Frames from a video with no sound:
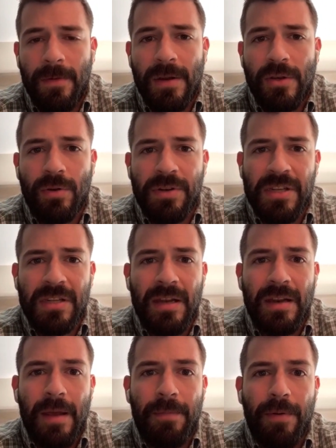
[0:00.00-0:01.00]
with the choices that
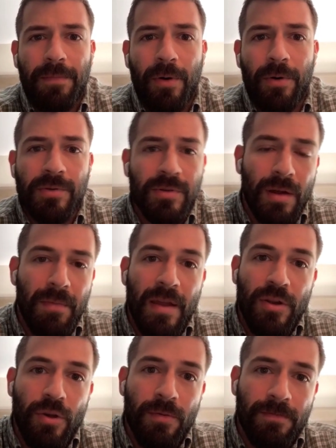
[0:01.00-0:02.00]
they propose in their
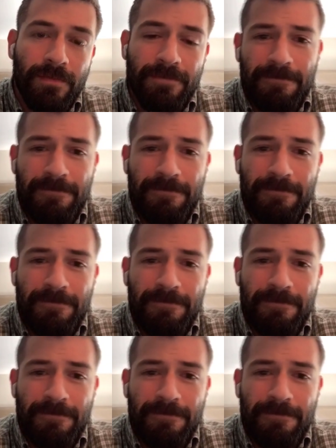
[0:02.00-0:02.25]
menu.